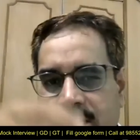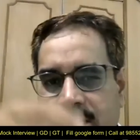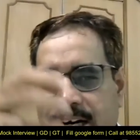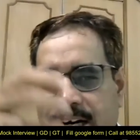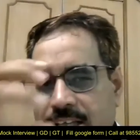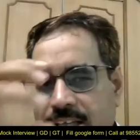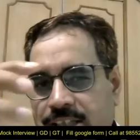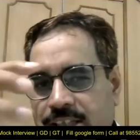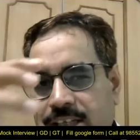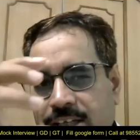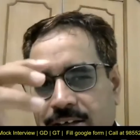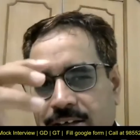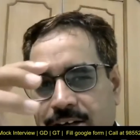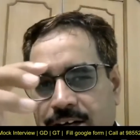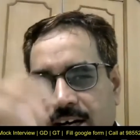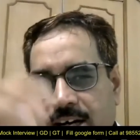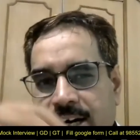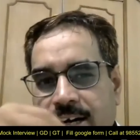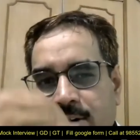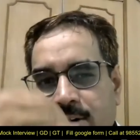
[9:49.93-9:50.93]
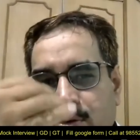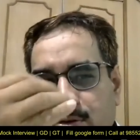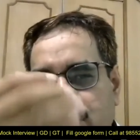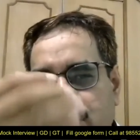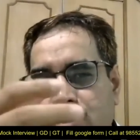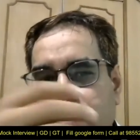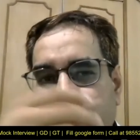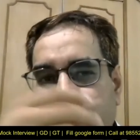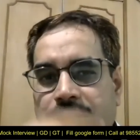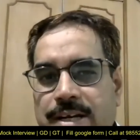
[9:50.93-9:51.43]
there anything related to
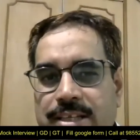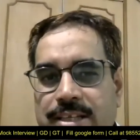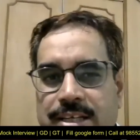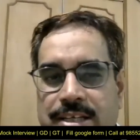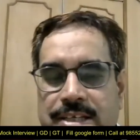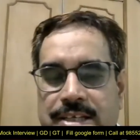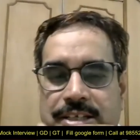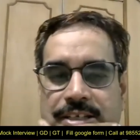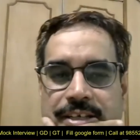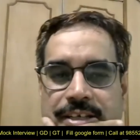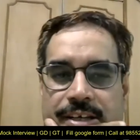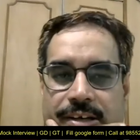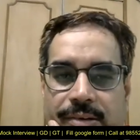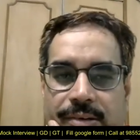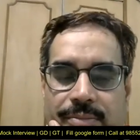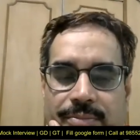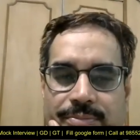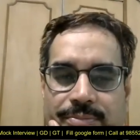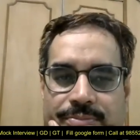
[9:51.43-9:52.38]
instrumentation engineer?